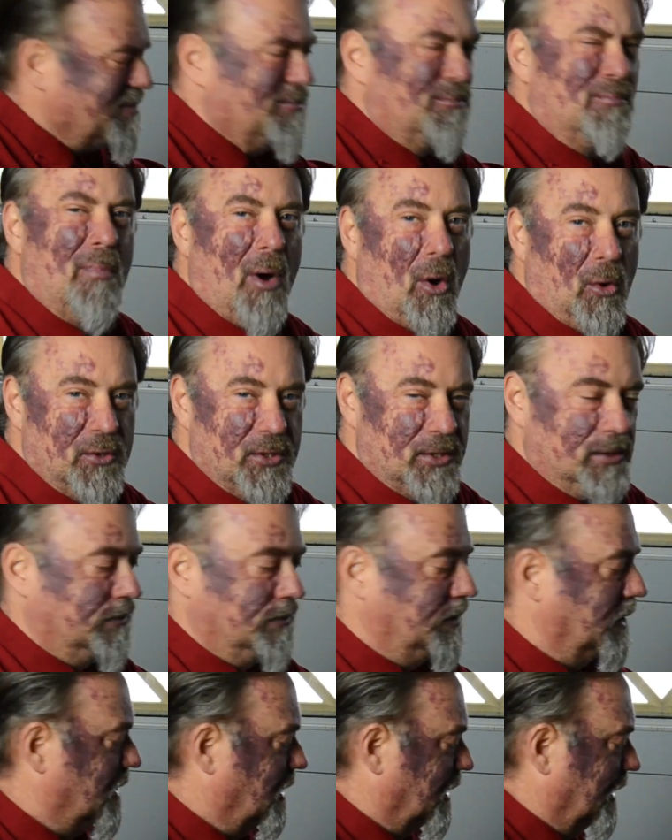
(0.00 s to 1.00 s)
most of
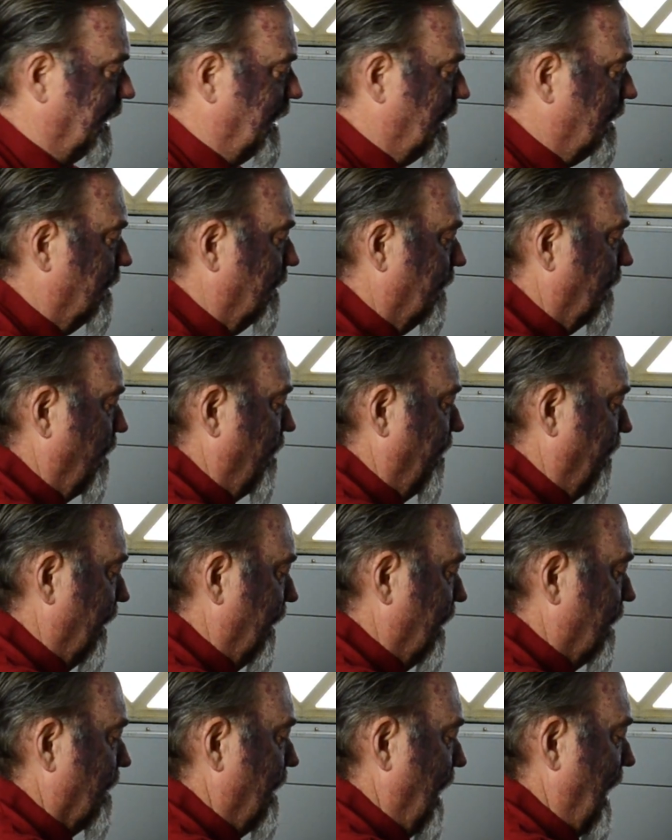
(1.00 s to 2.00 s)
the clean
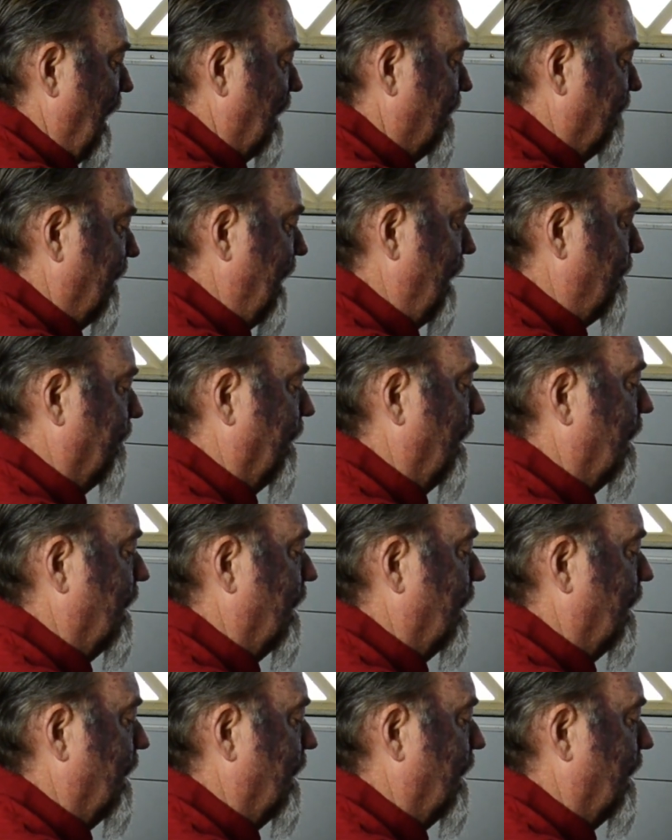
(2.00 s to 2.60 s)
thinner out of that